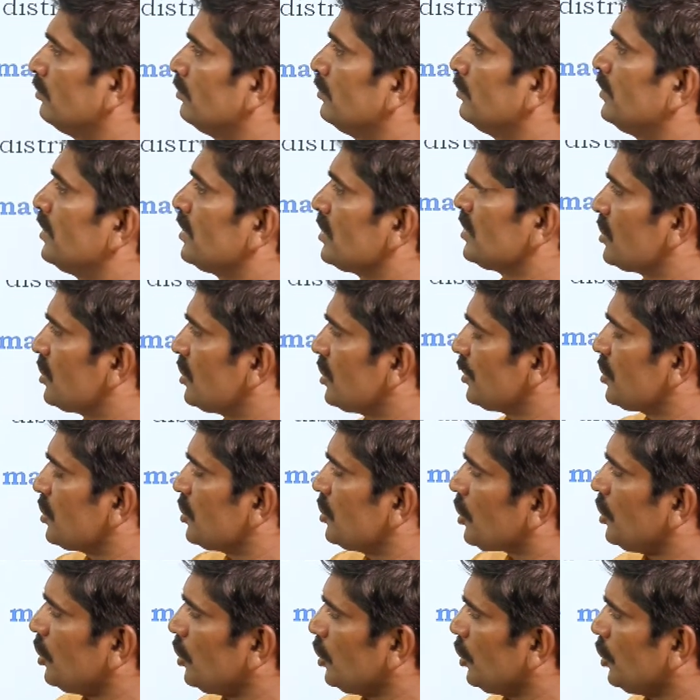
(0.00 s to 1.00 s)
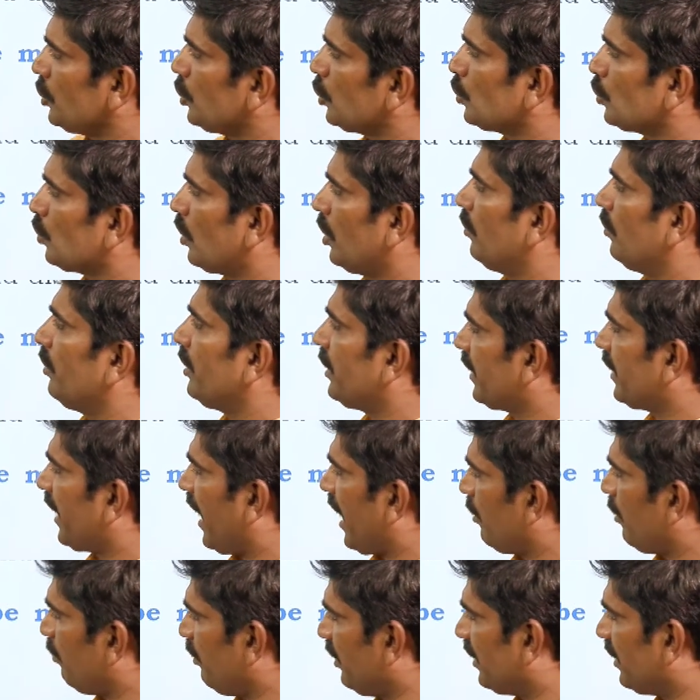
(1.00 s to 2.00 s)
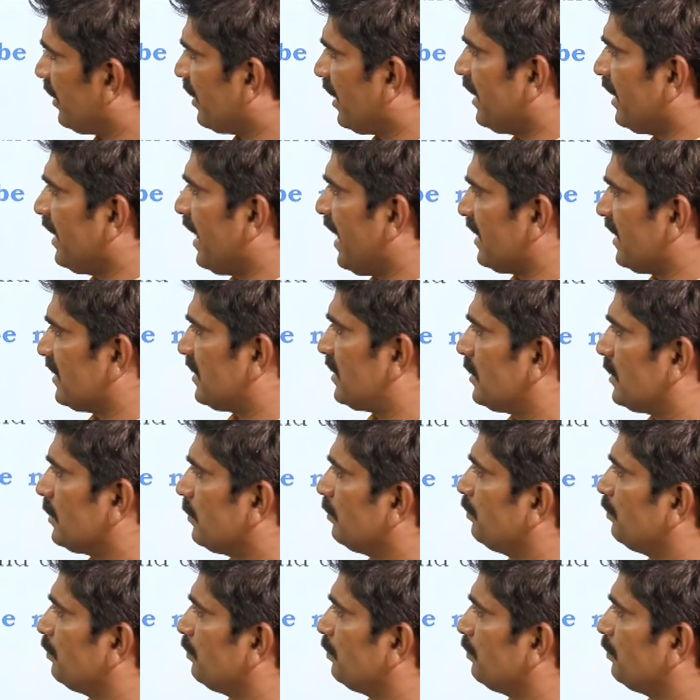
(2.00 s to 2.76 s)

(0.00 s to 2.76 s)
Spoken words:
16 into 12, it can be written as